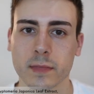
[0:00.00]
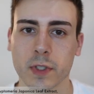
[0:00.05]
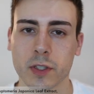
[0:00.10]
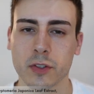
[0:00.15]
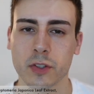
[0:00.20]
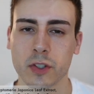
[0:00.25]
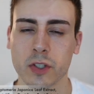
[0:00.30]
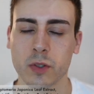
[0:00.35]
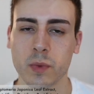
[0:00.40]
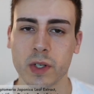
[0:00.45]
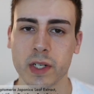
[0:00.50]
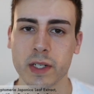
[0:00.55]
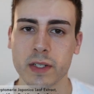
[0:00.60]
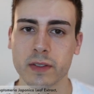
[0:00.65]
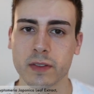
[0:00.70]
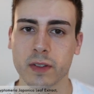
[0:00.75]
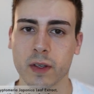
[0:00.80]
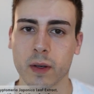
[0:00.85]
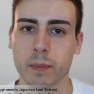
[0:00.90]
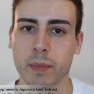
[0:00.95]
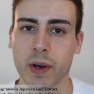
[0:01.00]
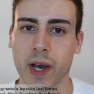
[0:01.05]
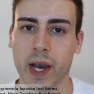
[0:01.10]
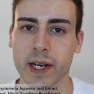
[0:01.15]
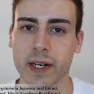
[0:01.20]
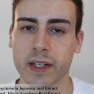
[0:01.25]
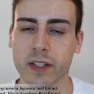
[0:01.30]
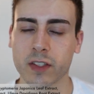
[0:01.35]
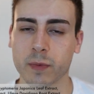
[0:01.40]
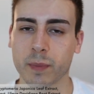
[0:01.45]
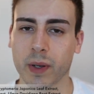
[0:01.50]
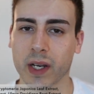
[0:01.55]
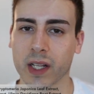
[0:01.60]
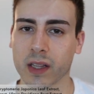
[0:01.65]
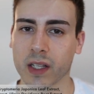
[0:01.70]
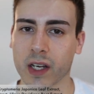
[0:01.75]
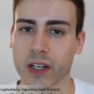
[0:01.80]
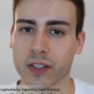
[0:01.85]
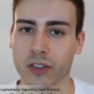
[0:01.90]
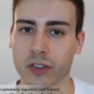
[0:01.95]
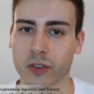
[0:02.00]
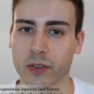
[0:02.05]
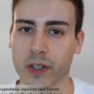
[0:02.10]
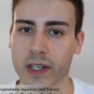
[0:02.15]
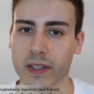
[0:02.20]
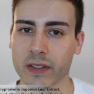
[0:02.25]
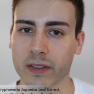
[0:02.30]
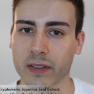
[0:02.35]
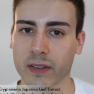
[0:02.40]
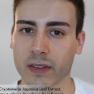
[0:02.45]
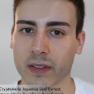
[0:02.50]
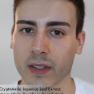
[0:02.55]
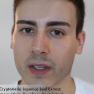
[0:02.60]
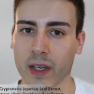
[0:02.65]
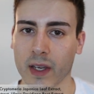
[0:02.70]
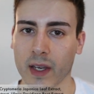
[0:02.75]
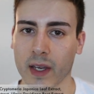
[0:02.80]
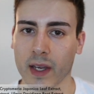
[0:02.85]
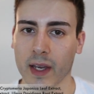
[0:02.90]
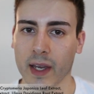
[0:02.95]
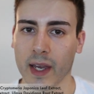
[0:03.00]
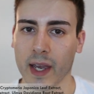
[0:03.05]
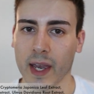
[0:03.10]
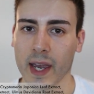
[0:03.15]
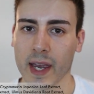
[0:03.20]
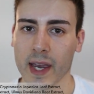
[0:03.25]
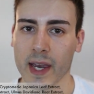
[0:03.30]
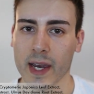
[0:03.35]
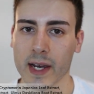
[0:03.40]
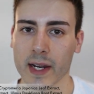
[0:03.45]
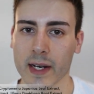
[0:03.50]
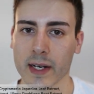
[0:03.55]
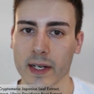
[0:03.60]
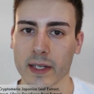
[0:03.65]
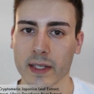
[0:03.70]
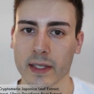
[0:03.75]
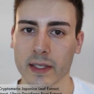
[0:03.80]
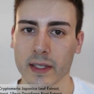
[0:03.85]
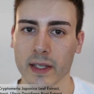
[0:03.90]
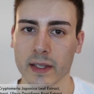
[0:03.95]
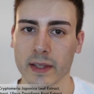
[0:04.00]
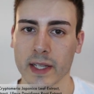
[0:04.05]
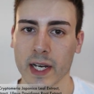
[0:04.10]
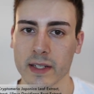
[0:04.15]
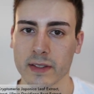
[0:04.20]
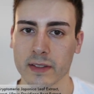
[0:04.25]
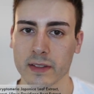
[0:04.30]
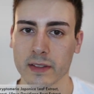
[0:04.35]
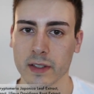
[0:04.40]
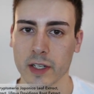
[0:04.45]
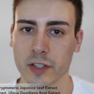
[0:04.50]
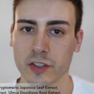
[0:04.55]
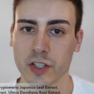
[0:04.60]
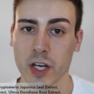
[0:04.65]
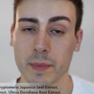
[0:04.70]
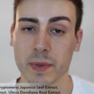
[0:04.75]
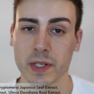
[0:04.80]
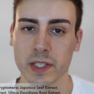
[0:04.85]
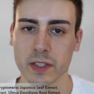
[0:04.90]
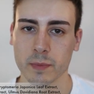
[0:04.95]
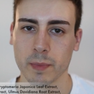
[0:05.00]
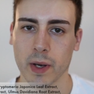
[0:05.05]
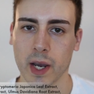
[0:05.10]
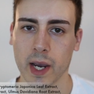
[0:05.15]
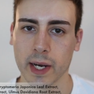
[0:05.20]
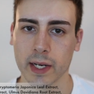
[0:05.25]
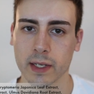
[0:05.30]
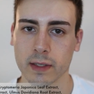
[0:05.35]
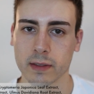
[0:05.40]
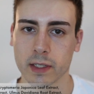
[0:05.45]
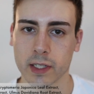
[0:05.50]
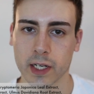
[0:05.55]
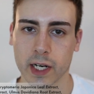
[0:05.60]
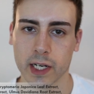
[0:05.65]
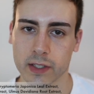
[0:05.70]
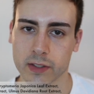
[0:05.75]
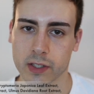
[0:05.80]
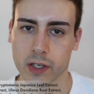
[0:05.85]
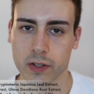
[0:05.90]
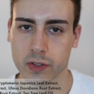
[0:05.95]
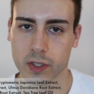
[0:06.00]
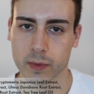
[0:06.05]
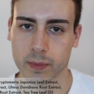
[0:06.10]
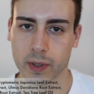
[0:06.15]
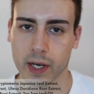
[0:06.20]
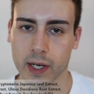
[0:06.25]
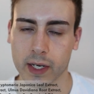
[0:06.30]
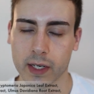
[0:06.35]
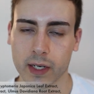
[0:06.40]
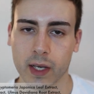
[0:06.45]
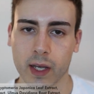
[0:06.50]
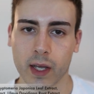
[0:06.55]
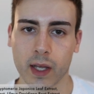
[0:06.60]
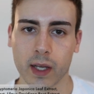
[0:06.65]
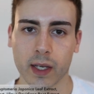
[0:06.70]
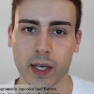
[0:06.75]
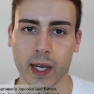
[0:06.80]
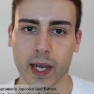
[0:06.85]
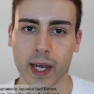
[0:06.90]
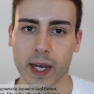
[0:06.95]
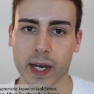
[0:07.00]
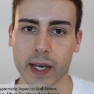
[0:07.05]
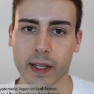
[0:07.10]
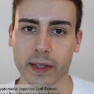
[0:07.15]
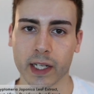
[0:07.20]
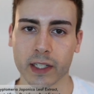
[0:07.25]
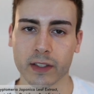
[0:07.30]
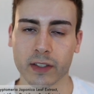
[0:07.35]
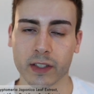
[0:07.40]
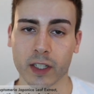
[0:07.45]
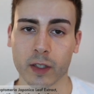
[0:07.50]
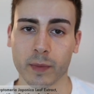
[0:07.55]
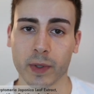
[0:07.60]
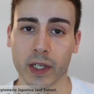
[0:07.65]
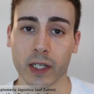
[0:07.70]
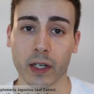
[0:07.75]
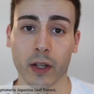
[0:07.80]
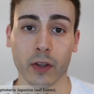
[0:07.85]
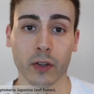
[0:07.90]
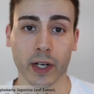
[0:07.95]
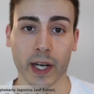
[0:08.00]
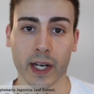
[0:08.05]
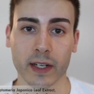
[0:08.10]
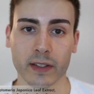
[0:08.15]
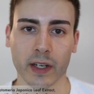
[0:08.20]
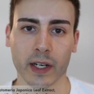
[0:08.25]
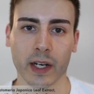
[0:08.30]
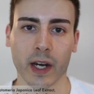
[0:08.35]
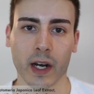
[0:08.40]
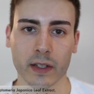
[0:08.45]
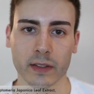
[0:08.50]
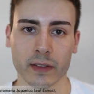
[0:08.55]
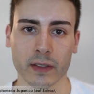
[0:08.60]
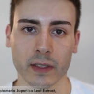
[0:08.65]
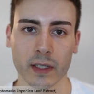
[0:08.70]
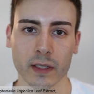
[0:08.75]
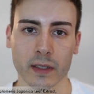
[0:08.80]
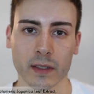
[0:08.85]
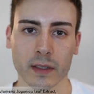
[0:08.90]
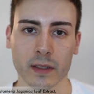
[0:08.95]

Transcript: The third one is Pinus palustris, and that's a Japanese pine. It kind of sounds like pine, and that's going to be another antioxidant.